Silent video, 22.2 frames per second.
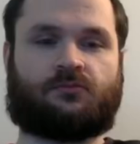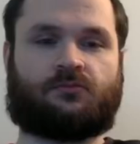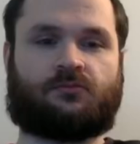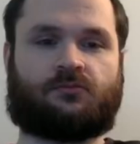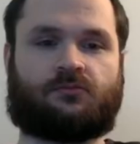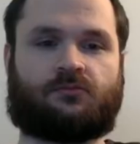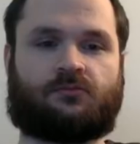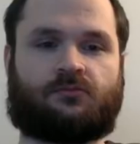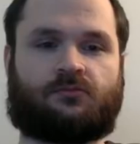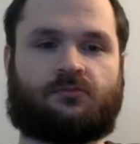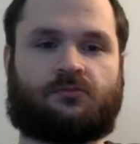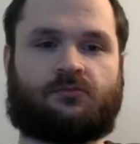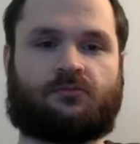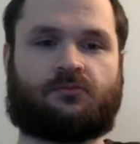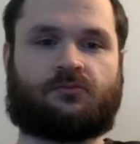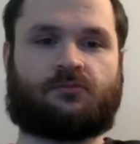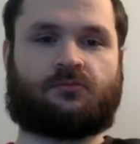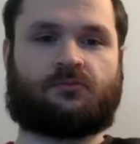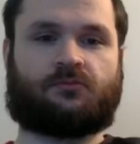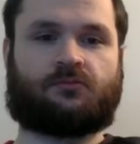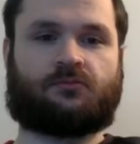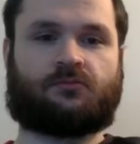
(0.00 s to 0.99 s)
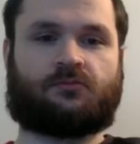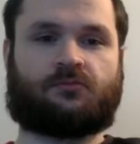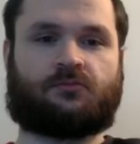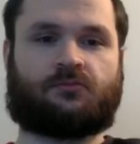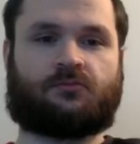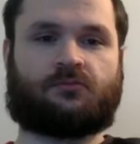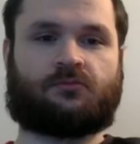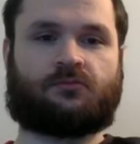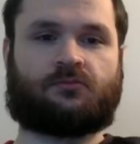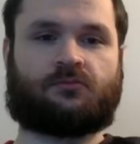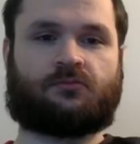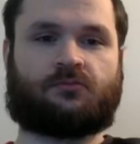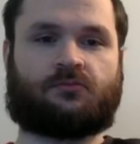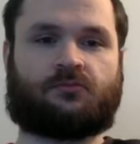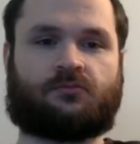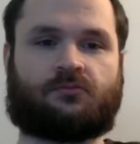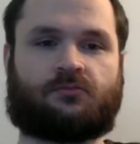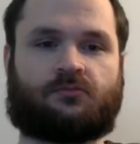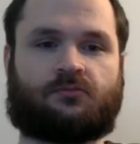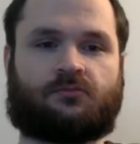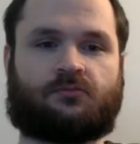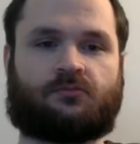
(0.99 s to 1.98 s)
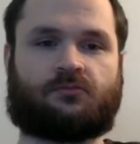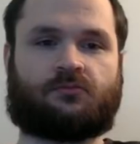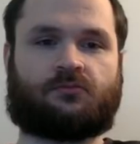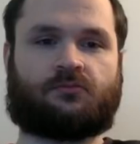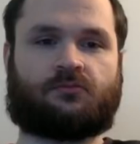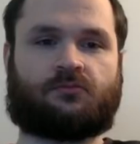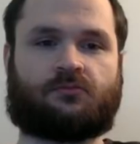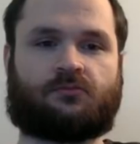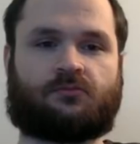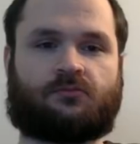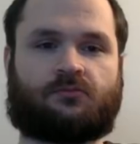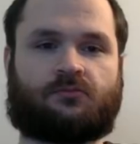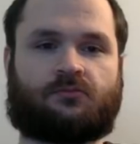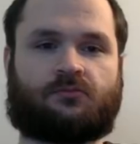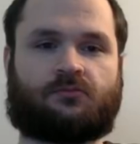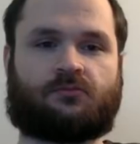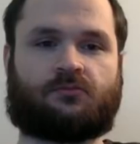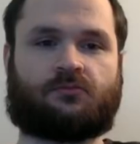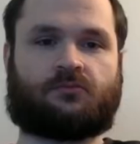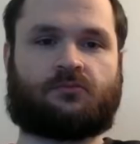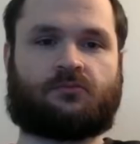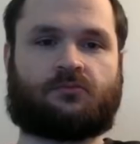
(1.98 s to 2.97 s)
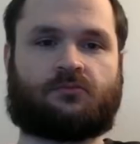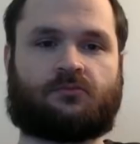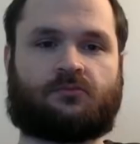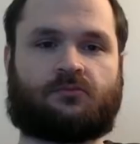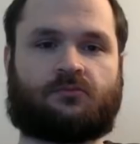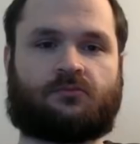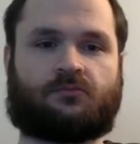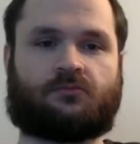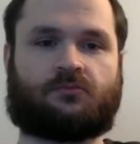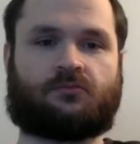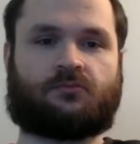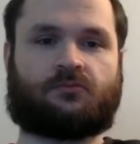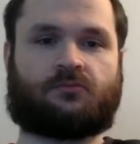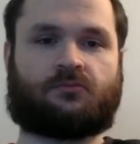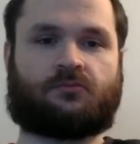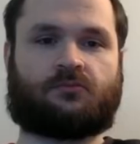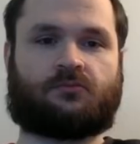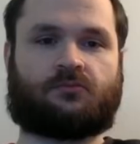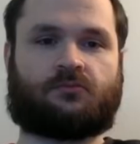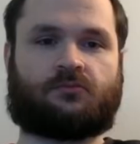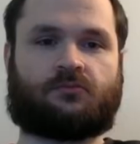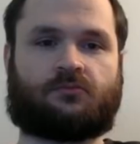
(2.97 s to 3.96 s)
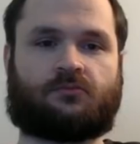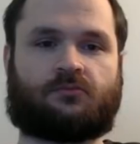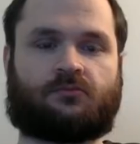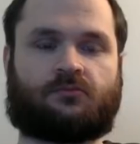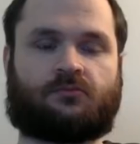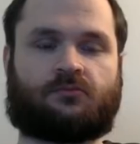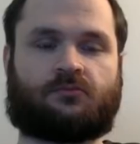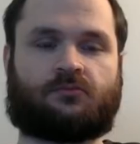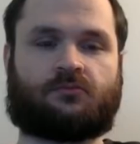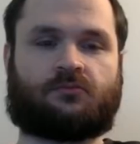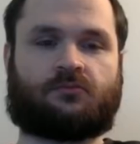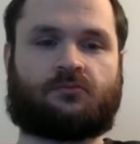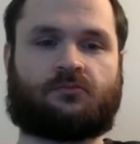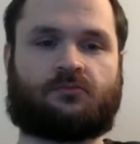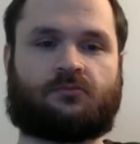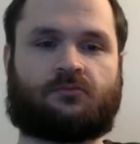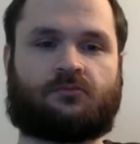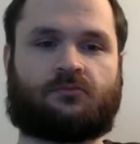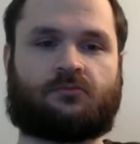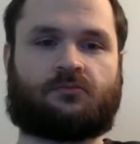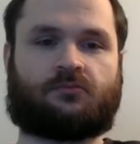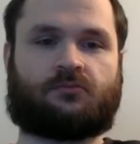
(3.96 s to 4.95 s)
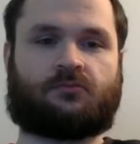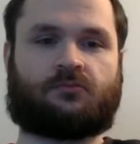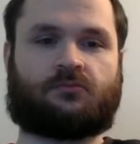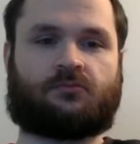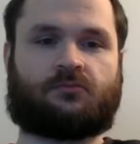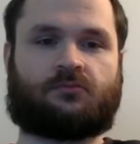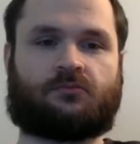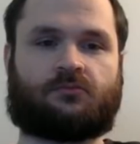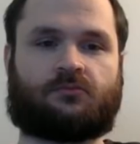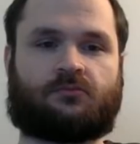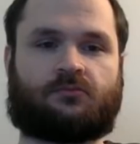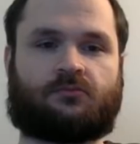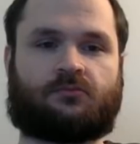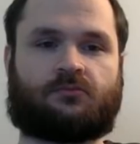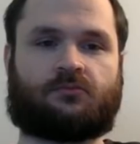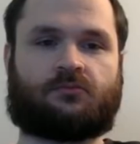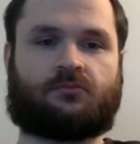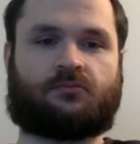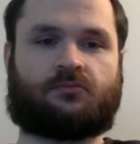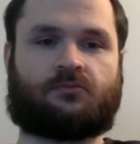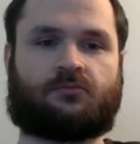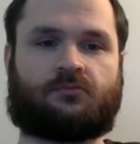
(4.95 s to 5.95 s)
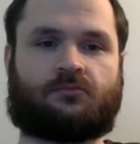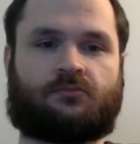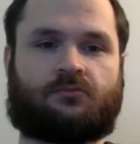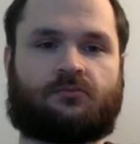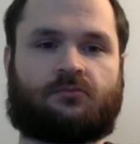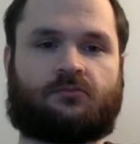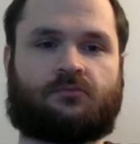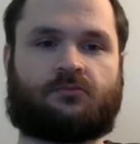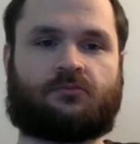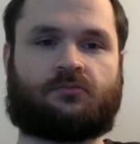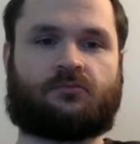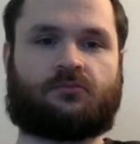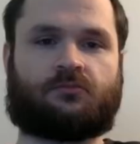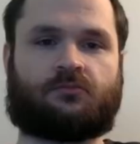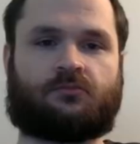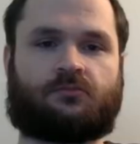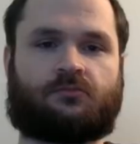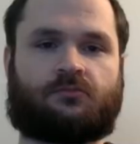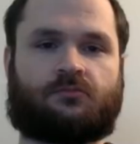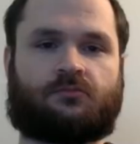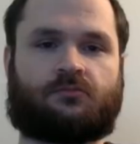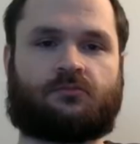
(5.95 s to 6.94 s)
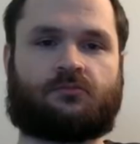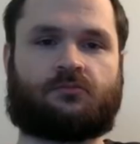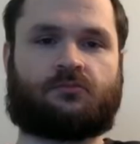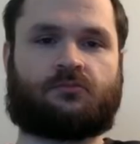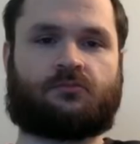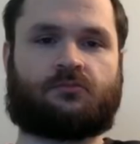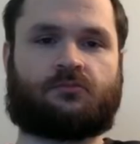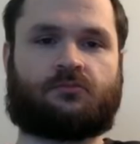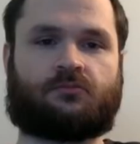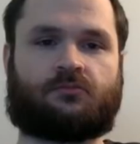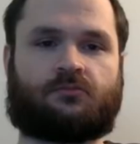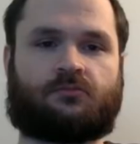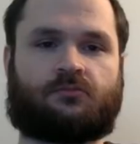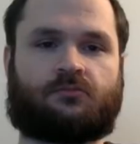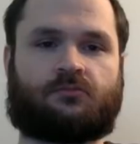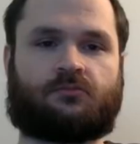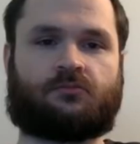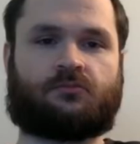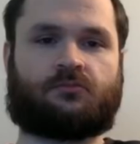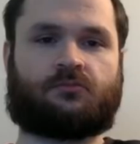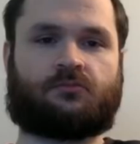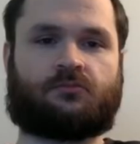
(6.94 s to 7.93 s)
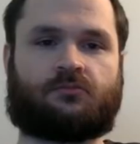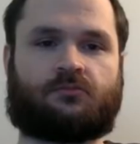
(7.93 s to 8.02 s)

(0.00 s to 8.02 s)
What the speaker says: The person shown says nothing.